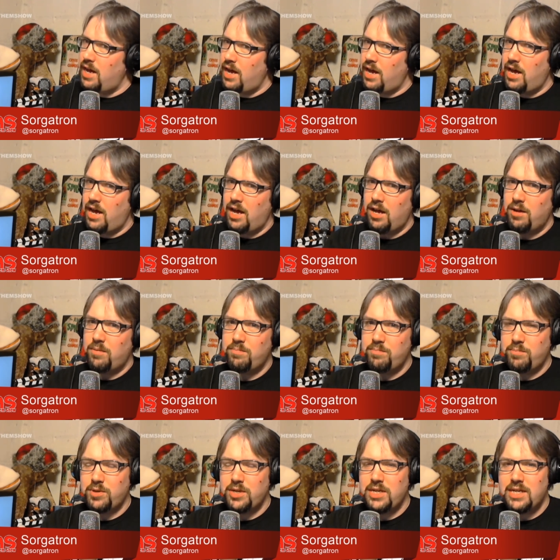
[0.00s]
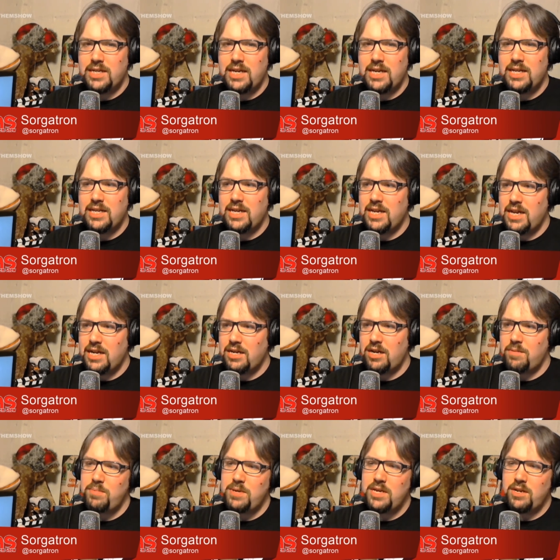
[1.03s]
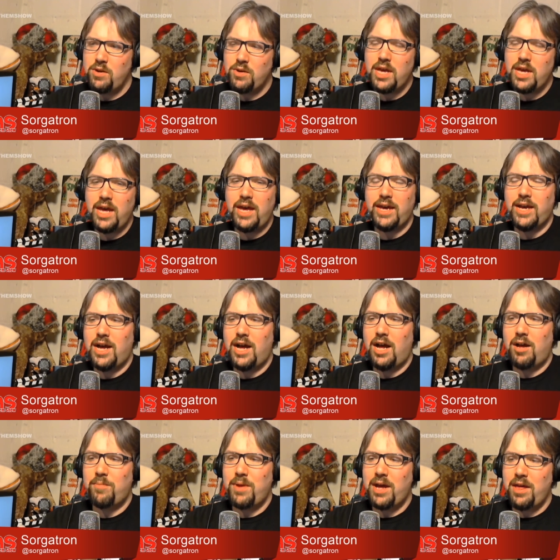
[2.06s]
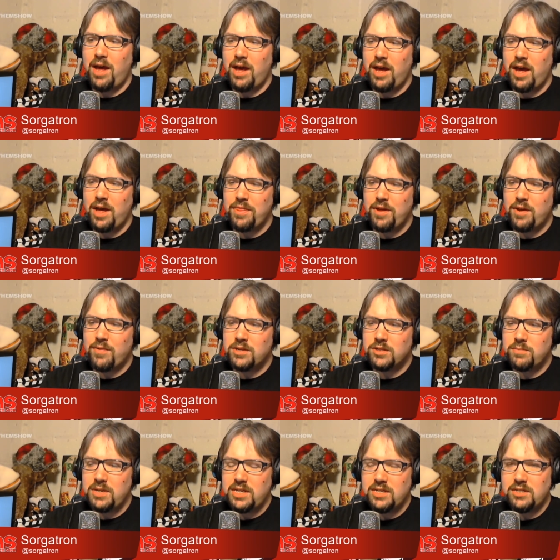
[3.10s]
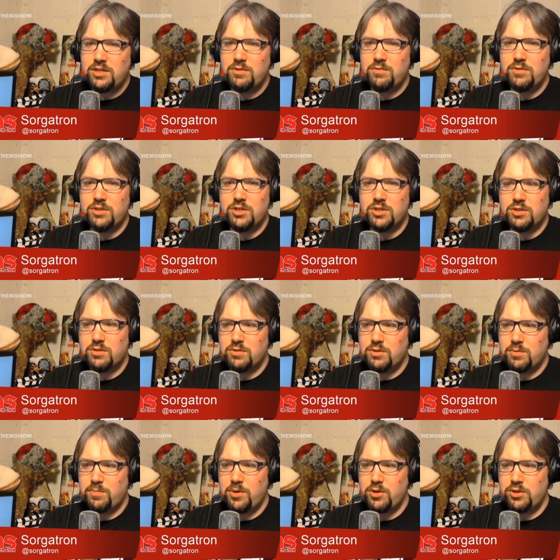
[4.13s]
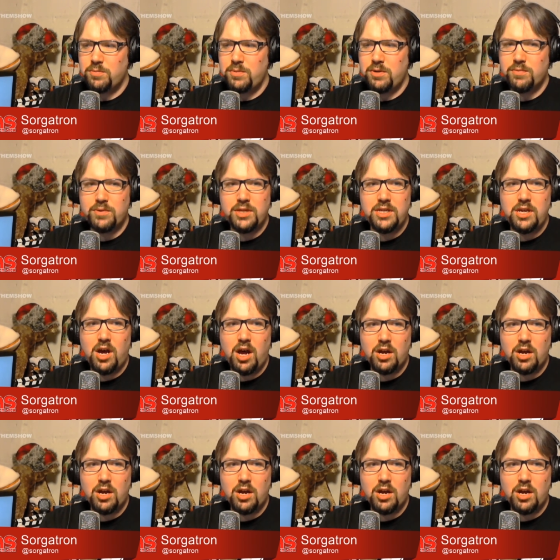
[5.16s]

Um, but it, it, it, ended up being okay. Um, I, I, I, thought WrestleMania 2 was just supposed to be really